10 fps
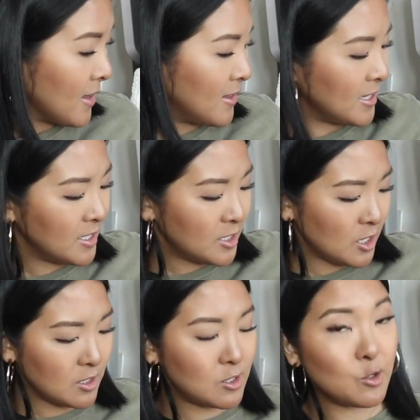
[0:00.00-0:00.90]
these
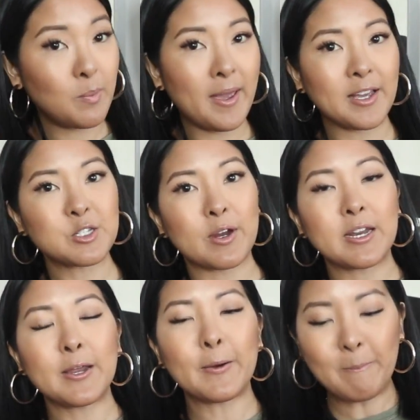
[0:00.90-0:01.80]
two bags right
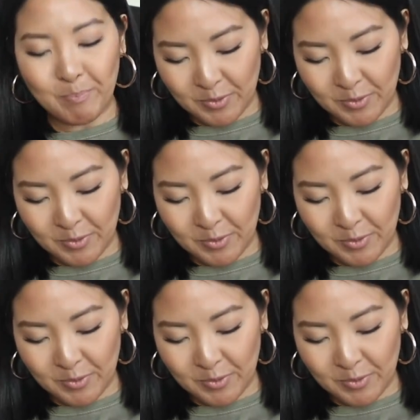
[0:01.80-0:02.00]
here.